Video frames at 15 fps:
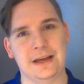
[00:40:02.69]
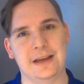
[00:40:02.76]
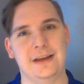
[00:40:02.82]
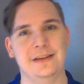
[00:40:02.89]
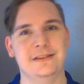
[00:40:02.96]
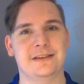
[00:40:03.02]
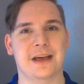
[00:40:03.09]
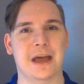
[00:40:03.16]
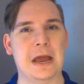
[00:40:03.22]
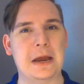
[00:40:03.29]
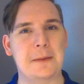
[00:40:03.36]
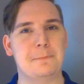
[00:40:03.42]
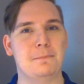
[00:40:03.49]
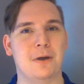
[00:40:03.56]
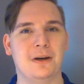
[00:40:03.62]
It is
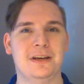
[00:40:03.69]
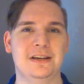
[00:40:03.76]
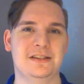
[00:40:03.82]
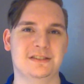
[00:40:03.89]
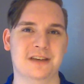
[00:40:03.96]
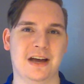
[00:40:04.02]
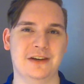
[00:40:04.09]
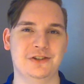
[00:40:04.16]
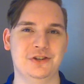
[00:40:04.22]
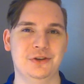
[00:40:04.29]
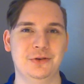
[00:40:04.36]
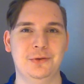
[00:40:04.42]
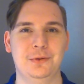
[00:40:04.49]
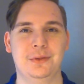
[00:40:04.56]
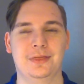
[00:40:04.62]
a monkey
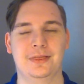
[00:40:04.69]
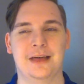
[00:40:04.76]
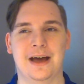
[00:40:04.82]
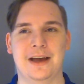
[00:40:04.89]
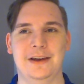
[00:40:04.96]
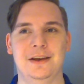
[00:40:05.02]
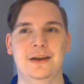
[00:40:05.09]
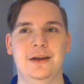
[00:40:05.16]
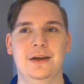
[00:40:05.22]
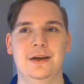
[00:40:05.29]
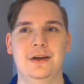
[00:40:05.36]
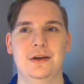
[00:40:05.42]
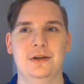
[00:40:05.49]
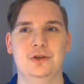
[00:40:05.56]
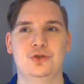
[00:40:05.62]
statue that
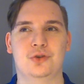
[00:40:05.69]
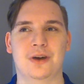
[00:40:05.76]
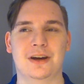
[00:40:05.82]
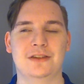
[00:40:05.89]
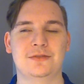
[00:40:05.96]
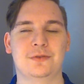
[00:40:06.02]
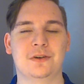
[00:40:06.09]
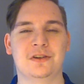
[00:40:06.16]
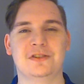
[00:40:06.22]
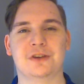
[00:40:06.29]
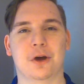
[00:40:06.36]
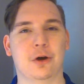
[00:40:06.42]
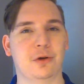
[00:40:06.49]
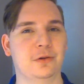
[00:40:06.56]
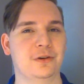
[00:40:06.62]
transfers
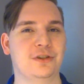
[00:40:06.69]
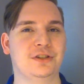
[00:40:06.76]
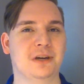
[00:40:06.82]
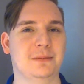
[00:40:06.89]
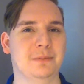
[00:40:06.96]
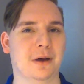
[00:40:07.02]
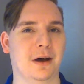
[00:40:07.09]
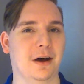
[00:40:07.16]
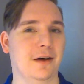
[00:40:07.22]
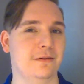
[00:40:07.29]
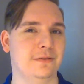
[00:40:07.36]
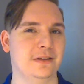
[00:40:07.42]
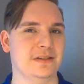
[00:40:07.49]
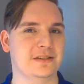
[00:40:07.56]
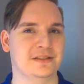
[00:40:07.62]
ownership
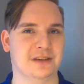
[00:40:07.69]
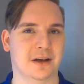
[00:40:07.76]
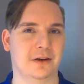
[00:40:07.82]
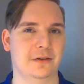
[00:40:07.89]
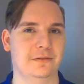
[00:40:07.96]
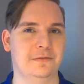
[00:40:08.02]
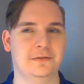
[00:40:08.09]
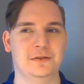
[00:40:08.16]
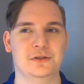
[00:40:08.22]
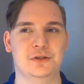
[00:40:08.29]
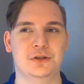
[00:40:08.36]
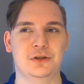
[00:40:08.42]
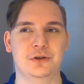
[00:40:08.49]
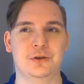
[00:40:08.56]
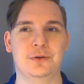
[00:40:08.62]
of itself
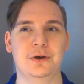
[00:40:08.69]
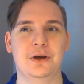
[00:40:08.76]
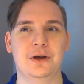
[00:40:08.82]
to